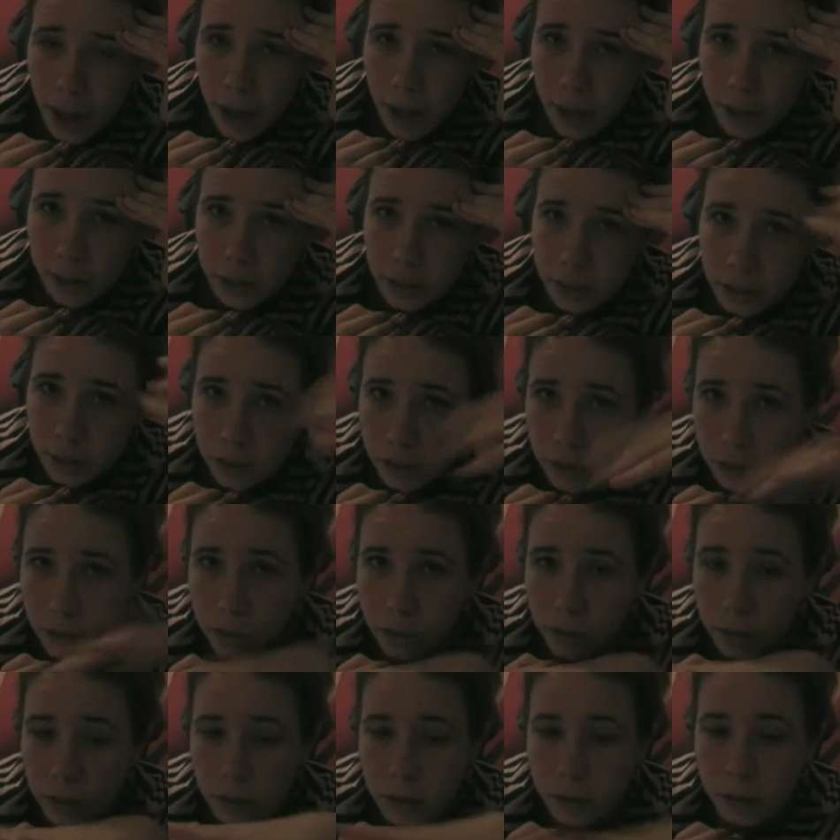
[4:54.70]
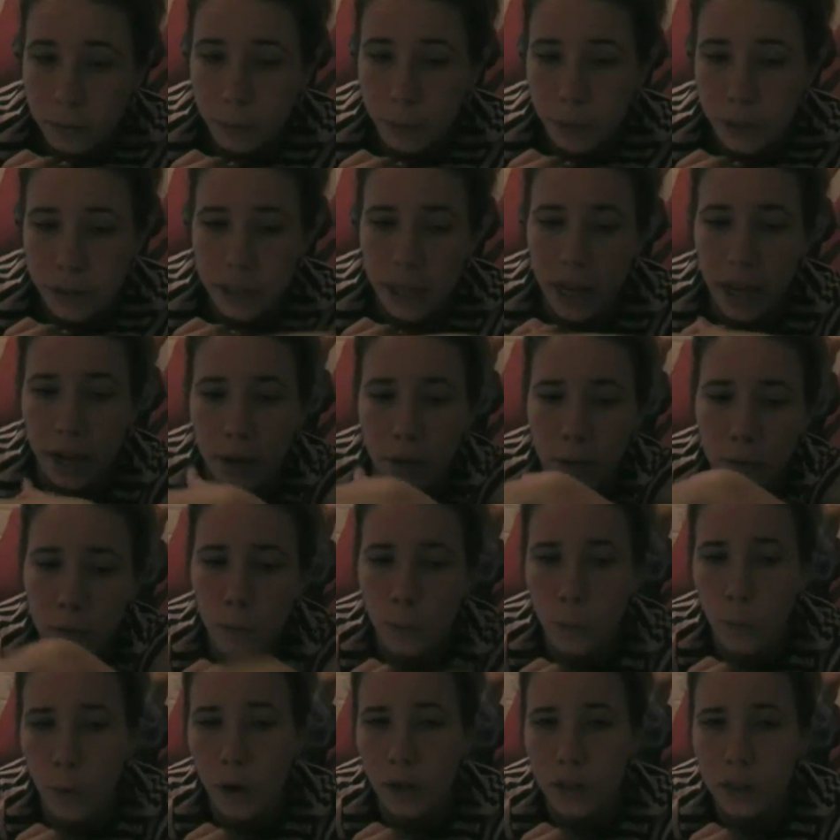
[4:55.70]
and put
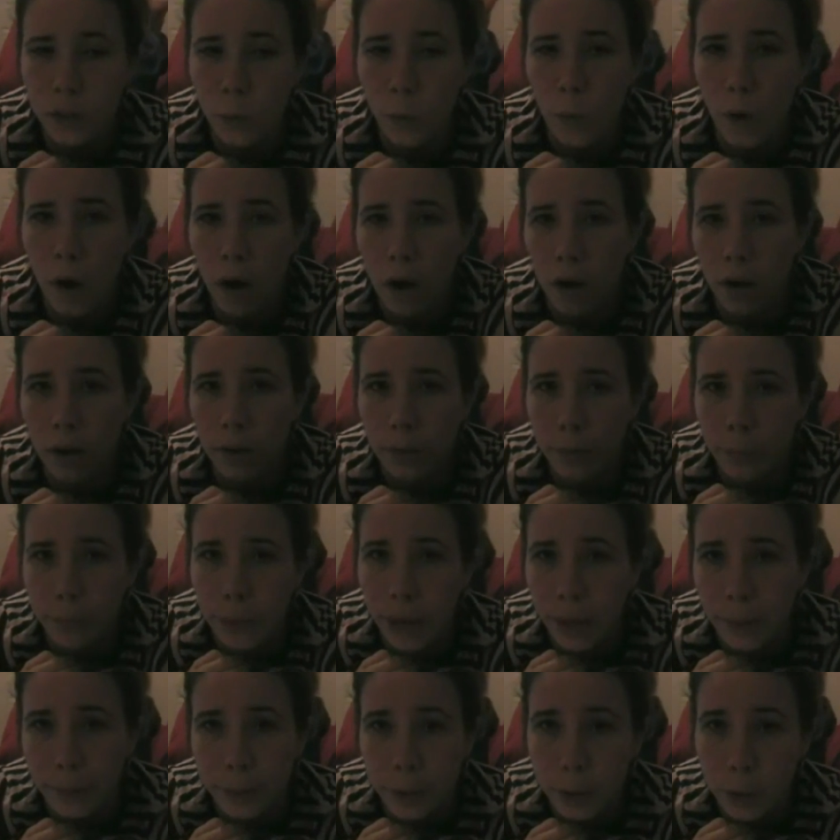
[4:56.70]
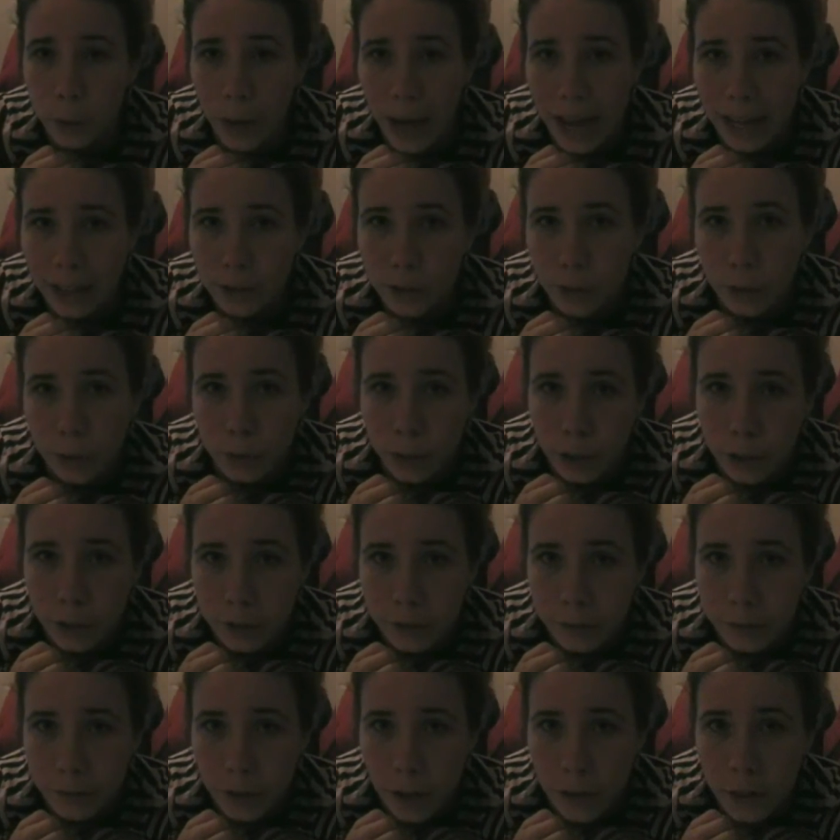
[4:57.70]
down wall to wall bright blue
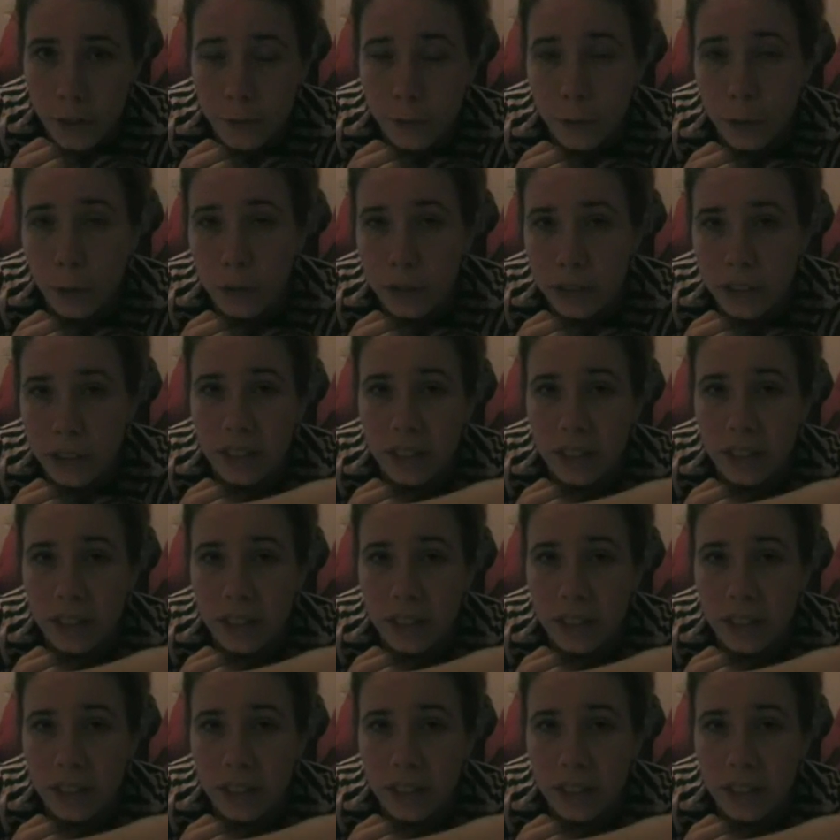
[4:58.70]
astroturf on the floor.